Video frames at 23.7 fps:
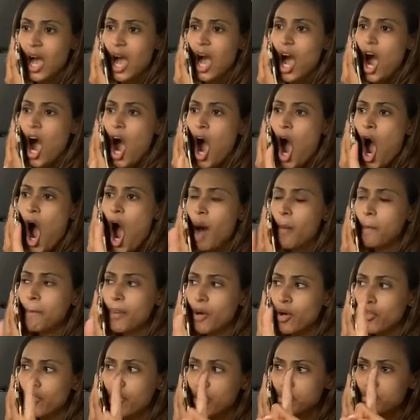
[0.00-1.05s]

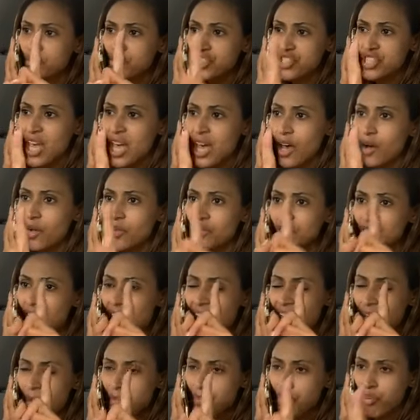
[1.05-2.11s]
humble themselves
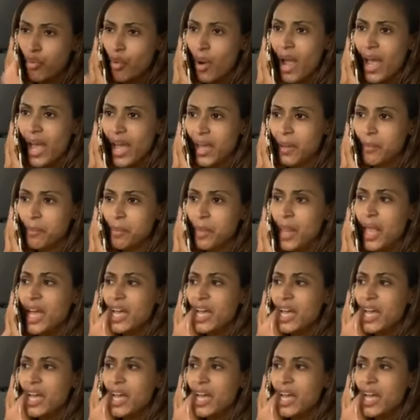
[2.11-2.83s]
and pray.